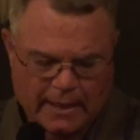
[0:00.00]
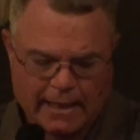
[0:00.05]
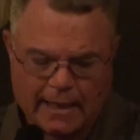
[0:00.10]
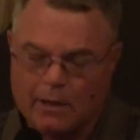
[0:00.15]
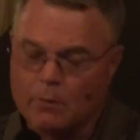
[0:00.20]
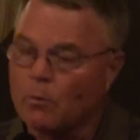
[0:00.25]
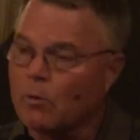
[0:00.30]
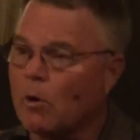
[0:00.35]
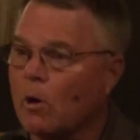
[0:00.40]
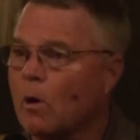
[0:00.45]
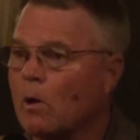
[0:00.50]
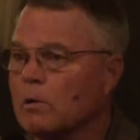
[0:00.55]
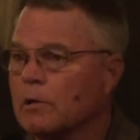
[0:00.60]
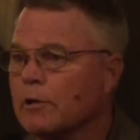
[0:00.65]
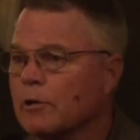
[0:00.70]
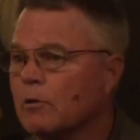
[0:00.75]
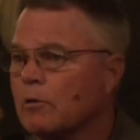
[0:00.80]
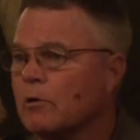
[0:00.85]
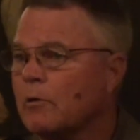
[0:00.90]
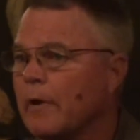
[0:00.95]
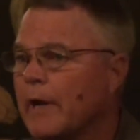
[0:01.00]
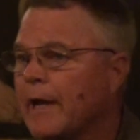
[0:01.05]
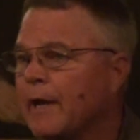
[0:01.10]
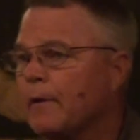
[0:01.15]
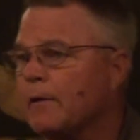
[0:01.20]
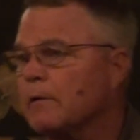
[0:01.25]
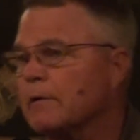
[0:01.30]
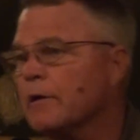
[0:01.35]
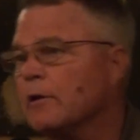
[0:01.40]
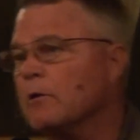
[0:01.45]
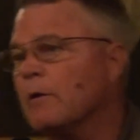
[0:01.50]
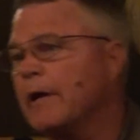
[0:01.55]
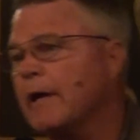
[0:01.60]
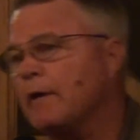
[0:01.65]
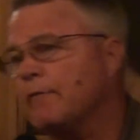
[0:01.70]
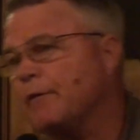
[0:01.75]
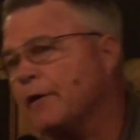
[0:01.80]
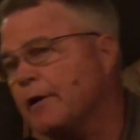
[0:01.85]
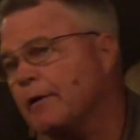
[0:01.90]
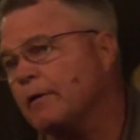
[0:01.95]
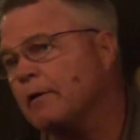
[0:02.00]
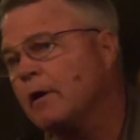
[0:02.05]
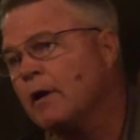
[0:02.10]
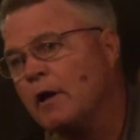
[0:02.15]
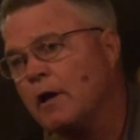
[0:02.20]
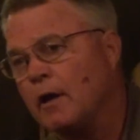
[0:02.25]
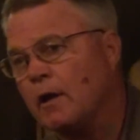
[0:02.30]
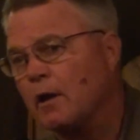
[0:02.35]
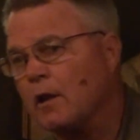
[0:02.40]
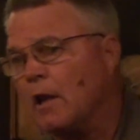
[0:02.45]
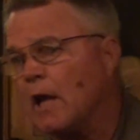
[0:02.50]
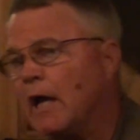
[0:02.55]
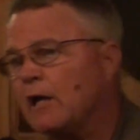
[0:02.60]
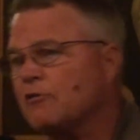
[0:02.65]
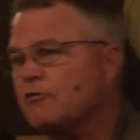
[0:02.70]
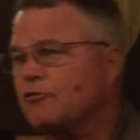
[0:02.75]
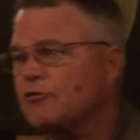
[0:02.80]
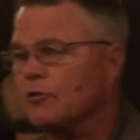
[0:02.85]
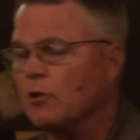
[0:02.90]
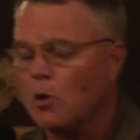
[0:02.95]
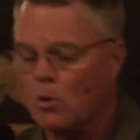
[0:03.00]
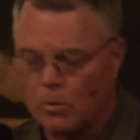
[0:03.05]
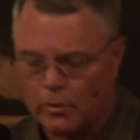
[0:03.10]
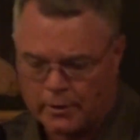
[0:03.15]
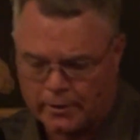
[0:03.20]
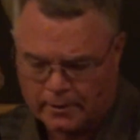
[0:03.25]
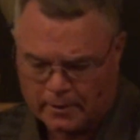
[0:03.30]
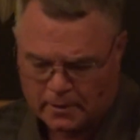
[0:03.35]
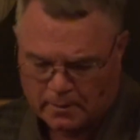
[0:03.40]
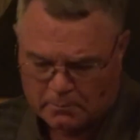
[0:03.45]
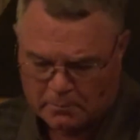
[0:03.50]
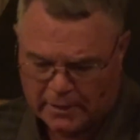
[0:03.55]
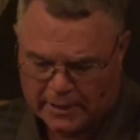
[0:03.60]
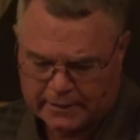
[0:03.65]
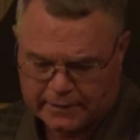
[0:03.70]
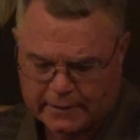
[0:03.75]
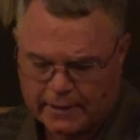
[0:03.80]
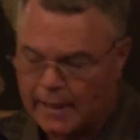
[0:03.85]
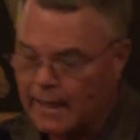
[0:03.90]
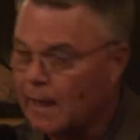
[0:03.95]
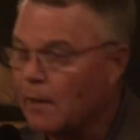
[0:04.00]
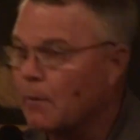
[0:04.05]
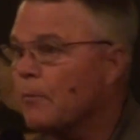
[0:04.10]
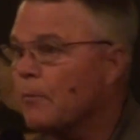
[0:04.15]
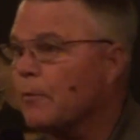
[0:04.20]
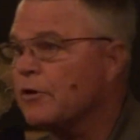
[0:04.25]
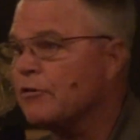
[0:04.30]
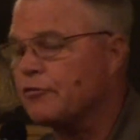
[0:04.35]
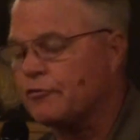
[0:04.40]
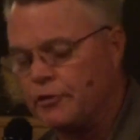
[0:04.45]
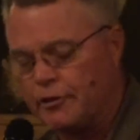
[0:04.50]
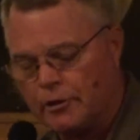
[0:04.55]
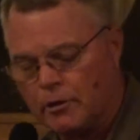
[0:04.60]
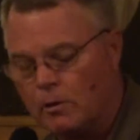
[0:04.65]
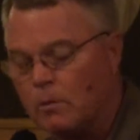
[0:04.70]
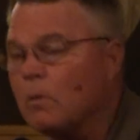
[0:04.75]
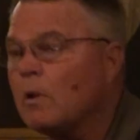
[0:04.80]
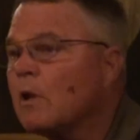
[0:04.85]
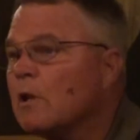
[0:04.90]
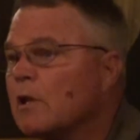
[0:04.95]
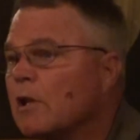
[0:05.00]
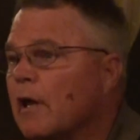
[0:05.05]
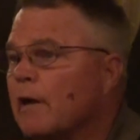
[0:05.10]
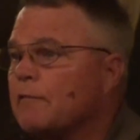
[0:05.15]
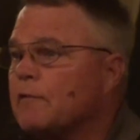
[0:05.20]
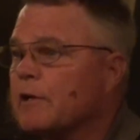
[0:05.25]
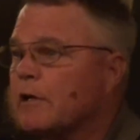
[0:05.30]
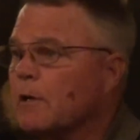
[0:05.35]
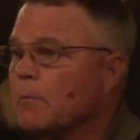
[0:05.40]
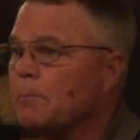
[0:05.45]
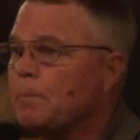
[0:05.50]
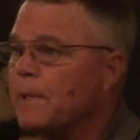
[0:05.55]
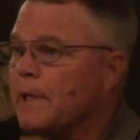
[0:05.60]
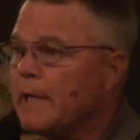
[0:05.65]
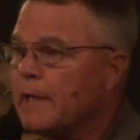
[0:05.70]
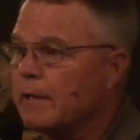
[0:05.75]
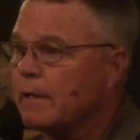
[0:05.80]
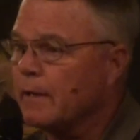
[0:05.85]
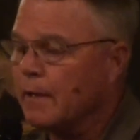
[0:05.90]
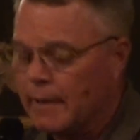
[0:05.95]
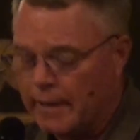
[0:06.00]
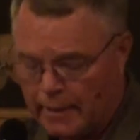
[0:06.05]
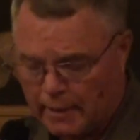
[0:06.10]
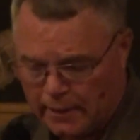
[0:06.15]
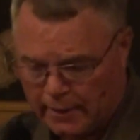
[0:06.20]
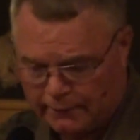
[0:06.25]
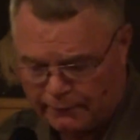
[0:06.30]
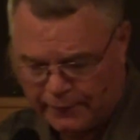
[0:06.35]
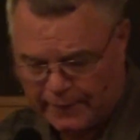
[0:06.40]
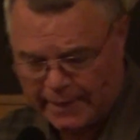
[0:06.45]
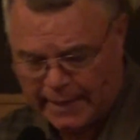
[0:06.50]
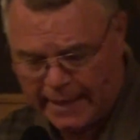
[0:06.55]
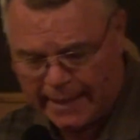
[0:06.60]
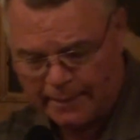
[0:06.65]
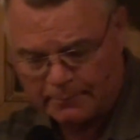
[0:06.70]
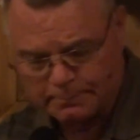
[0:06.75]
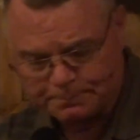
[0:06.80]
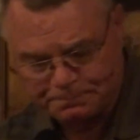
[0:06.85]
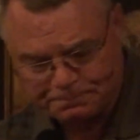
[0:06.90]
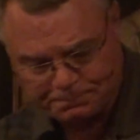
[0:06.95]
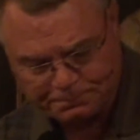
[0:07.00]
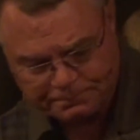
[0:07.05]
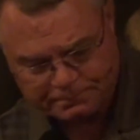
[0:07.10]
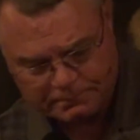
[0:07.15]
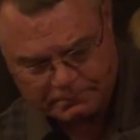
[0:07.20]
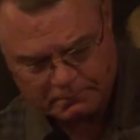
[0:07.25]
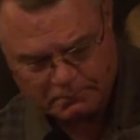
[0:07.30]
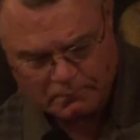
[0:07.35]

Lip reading: We're all a little grayer, a little heavier, and a lot slower, but we still love to compete and love the game.